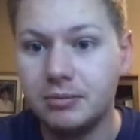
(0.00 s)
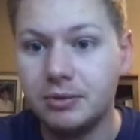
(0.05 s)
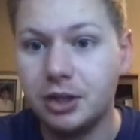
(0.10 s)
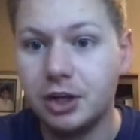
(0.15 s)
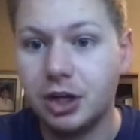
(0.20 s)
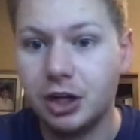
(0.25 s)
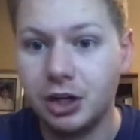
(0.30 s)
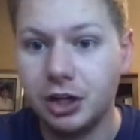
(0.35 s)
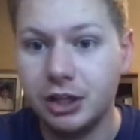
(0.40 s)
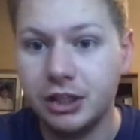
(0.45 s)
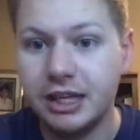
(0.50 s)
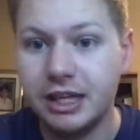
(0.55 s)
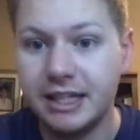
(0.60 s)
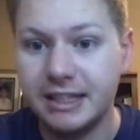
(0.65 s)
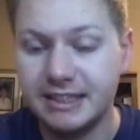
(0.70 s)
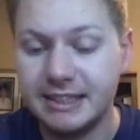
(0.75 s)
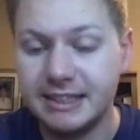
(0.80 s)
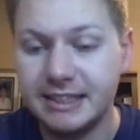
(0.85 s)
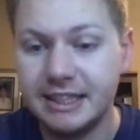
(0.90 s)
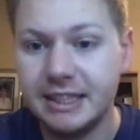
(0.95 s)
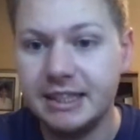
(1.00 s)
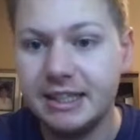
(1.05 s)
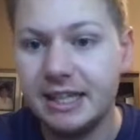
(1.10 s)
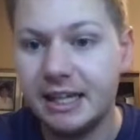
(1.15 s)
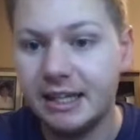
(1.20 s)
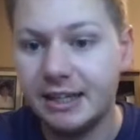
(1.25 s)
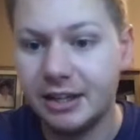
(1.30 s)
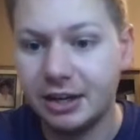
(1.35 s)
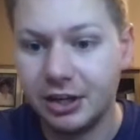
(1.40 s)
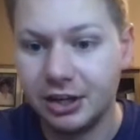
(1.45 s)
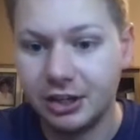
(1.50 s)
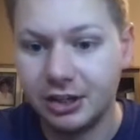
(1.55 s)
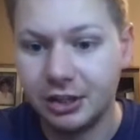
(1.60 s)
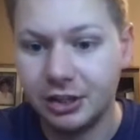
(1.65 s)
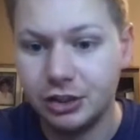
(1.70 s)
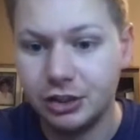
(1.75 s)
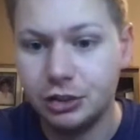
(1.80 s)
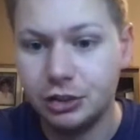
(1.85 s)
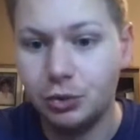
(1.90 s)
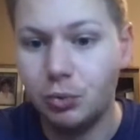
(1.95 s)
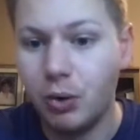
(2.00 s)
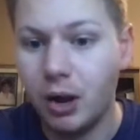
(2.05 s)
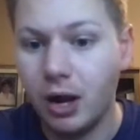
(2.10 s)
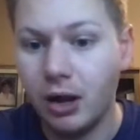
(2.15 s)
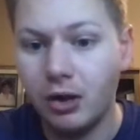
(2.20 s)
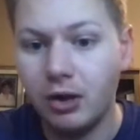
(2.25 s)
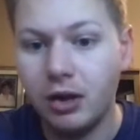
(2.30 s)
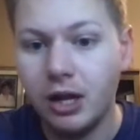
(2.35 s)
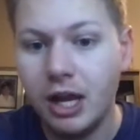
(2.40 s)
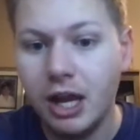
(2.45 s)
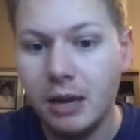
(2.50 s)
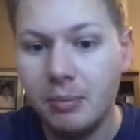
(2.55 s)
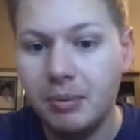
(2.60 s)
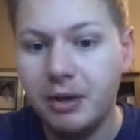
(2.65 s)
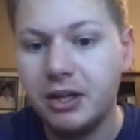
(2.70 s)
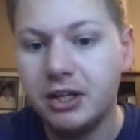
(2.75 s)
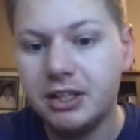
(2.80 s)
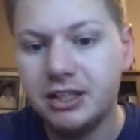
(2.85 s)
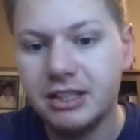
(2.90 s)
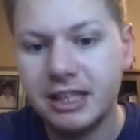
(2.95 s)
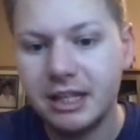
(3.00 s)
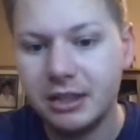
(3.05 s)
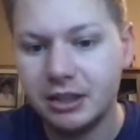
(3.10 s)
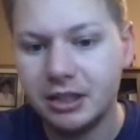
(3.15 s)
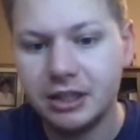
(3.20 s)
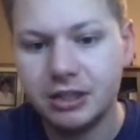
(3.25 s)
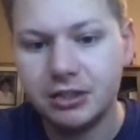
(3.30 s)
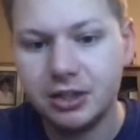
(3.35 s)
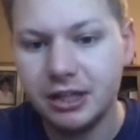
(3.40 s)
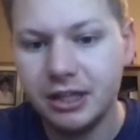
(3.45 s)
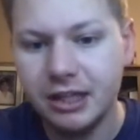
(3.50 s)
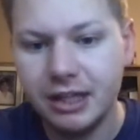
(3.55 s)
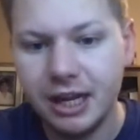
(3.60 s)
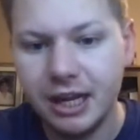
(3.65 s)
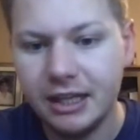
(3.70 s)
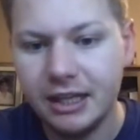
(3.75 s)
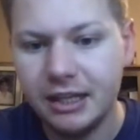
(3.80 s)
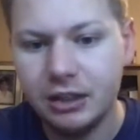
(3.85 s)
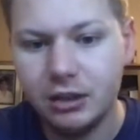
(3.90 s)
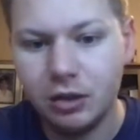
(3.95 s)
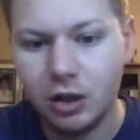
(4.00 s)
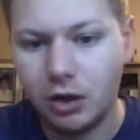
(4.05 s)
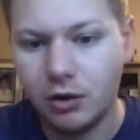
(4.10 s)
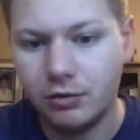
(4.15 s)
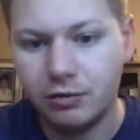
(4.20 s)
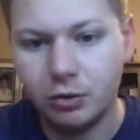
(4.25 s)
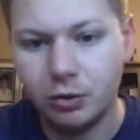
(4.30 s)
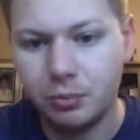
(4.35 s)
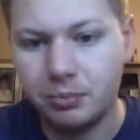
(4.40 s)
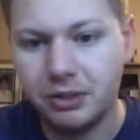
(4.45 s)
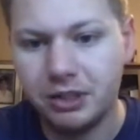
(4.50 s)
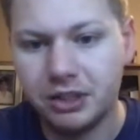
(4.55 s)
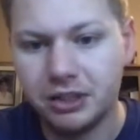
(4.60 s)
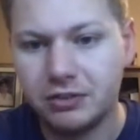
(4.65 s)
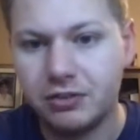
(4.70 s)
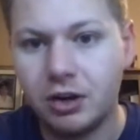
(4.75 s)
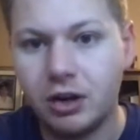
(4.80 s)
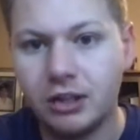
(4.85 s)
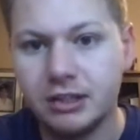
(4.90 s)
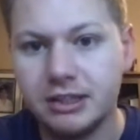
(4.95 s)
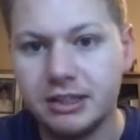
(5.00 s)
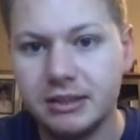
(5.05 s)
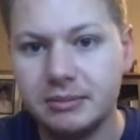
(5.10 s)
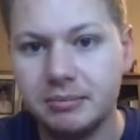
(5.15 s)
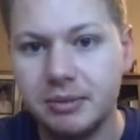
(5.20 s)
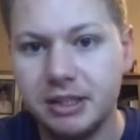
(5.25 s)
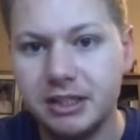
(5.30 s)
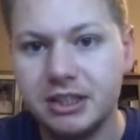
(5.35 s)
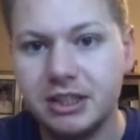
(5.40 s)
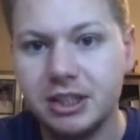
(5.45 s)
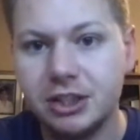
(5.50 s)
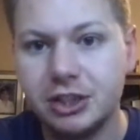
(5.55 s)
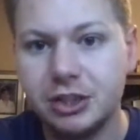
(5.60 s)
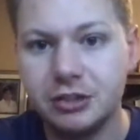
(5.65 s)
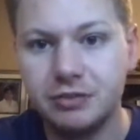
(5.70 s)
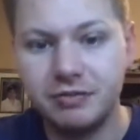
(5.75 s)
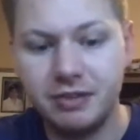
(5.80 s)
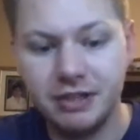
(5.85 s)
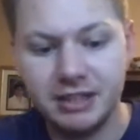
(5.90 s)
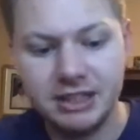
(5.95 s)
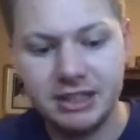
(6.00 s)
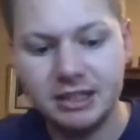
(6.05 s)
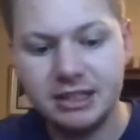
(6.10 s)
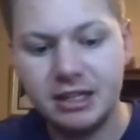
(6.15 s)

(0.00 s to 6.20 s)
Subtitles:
good instinct that they're going to do well. Because again, creating any long form piece of content means that you're investing